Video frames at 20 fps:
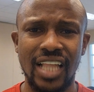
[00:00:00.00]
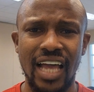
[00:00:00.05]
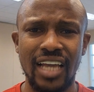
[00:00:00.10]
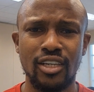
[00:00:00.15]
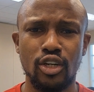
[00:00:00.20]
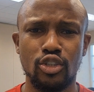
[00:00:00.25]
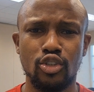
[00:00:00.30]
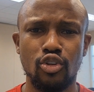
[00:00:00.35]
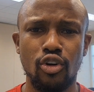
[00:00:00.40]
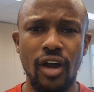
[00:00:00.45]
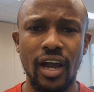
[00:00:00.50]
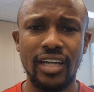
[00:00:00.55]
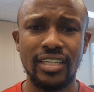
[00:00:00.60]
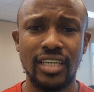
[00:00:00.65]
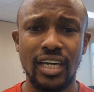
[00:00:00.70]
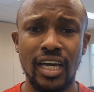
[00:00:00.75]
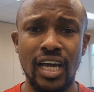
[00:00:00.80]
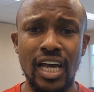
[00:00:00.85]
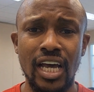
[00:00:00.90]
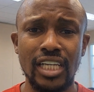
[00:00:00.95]
like you're
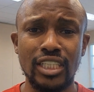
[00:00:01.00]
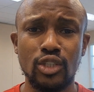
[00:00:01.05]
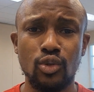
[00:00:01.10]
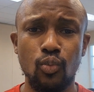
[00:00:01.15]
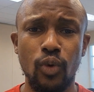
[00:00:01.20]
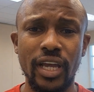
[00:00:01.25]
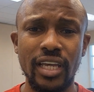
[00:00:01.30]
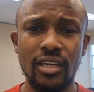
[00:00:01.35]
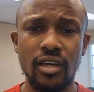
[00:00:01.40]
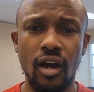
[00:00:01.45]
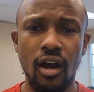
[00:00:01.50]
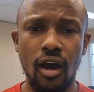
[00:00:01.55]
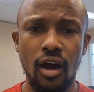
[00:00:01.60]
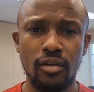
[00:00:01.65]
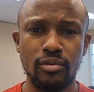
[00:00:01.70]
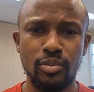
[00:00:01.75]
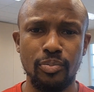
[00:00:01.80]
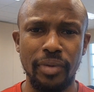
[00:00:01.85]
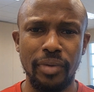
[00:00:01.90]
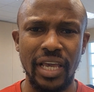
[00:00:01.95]
trying to swing your
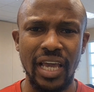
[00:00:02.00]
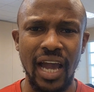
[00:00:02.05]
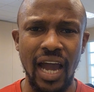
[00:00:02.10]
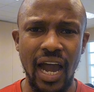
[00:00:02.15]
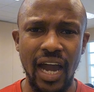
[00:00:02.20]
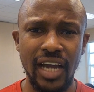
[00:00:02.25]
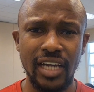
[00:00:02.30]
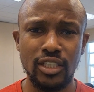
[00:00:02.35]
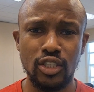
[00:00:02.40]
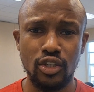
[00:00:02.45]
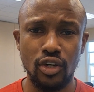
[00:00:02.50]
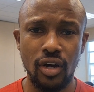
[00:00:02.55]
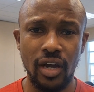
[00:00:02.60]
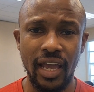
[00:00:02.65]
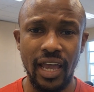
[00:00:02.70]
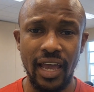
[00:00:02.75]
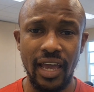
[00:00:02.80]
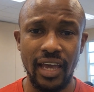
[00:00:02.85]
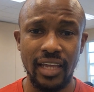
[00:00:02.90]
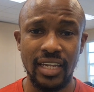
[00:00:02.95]
arms behind your
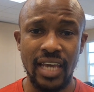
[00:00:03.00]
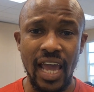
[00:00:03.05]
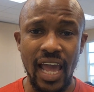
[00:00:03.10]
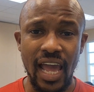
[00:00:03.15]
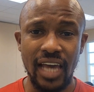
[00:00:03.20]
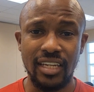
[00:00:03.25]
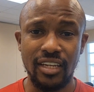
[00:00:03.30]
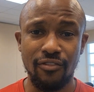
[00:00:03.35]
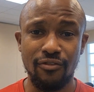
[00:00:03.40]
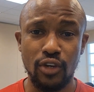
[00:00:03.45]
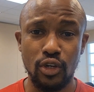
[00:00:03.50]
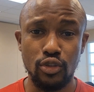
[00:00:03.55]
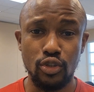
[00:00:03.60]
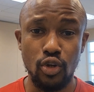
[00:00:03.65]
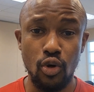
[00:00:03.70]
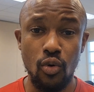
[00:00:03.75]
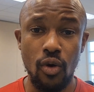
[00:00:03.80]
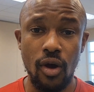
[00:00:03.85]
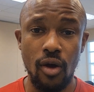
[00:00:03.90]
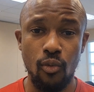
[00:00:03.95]
head. And if you
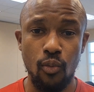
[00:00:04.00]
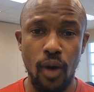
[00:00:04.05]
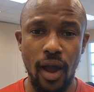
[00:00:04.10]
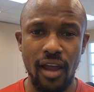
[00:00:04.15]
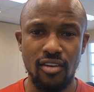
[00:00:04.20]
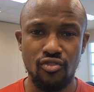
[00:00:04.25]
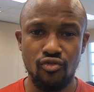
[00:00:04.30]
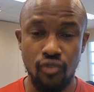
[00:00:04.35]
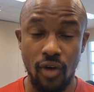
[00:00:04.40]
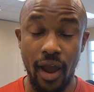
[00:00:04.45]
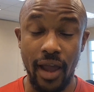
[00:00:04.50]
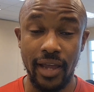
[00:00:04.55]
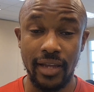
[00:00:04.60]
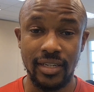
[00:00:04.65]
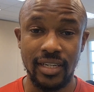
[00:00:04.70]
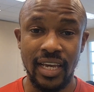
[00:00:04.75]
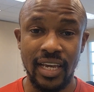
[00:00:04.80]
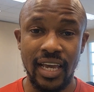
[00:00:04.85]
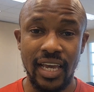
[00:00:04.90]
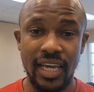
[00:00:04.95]
do it
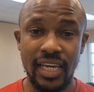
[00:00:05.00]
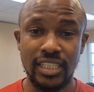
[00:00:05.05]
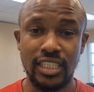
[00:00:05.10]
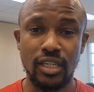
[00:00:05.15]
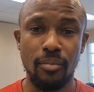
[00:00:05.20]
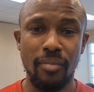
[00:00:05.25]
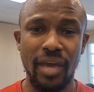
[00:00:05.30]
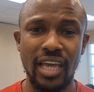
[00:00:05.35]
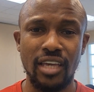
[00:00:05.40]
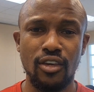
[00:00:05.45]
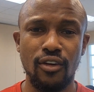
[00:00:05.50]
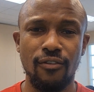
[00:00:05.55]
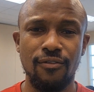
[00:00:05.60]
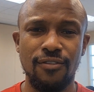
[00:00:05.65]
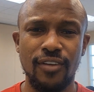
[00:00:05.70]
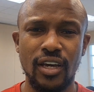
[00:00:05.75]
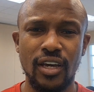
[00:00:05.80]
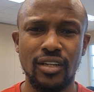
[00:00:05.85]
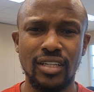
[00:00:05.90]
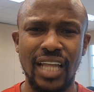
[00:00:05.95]
right, it should make you
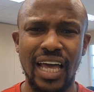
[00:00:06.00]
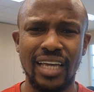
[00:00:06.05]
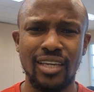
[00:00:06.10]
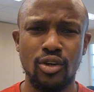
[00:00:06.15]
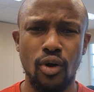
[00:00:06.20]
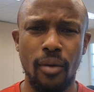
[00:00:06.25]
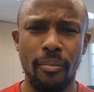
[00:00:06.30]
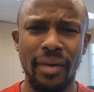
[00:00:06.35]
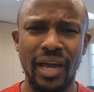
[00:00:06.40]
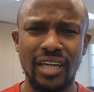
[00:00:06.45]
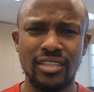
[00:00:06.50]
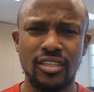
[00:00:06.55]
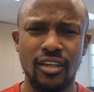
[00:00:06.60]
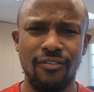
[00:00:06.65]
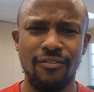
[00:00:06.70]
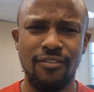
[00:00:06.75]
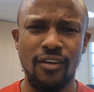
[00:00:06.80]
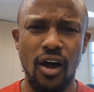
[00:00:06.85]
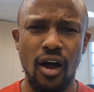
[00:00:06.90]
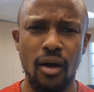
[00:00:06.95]
feel like you're about
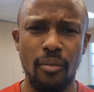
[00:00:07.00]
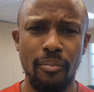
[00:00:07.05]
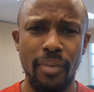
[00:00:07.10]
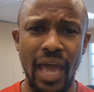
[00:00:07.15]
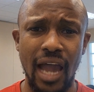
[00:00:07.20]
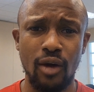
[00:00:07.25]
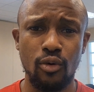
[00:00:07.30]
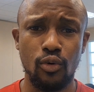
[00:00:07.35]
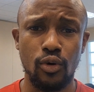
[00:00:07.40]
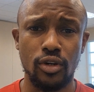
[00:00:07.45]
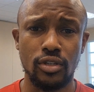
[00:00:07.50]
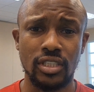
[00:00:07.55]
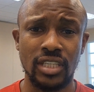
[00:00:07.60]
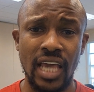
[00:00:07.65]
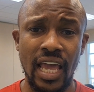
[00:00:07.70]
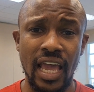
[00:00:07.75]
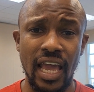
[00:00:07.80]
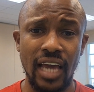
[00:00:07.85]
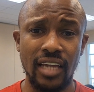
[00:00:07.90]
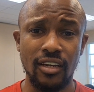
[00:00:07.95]
to fall backwards.
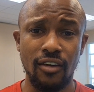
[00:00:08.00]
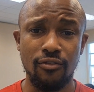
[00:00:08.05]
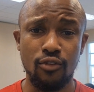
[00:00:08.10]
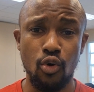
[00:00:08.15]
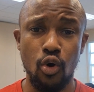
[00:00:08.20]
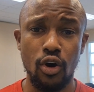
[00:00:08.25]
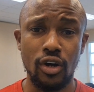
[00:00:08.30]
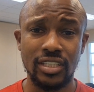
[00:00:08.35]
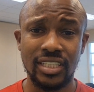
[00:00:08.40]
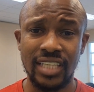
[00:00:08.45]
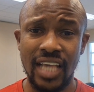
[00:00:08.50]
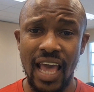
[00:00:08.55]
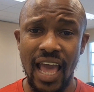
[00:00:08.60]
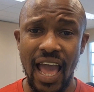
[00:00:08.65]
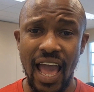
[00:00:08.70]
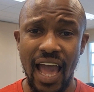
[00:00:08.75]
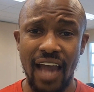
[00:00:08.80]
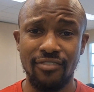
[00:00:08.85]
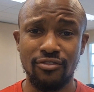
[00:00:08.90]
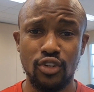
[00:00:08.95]
And of course,
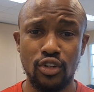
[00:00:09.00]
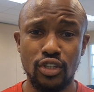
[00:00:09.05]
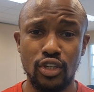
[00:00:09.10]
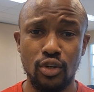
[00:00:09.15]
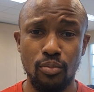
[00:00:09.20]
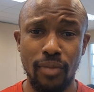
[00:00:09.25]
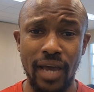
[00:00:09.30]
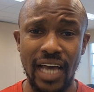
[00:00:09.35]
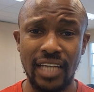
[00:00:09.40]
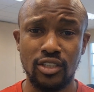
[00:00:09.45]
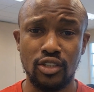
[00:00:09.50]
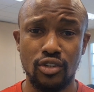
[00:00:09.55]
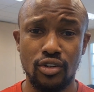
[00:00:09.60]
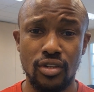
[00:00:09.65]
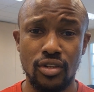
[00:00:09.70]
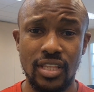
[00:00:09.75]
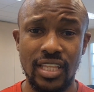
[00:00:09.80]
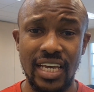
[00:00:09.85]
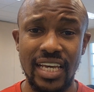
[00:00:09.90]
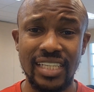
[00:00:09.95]
after you
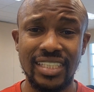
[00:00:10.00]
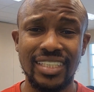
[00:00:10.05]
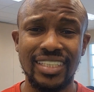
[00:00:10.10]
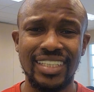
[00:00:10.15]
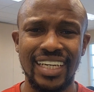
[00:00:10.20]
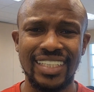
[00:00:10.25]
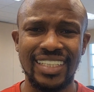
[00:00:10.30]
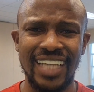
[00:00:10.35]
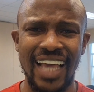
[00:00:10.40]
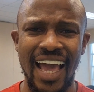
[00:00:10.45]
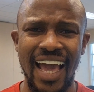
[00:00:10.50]
master this, just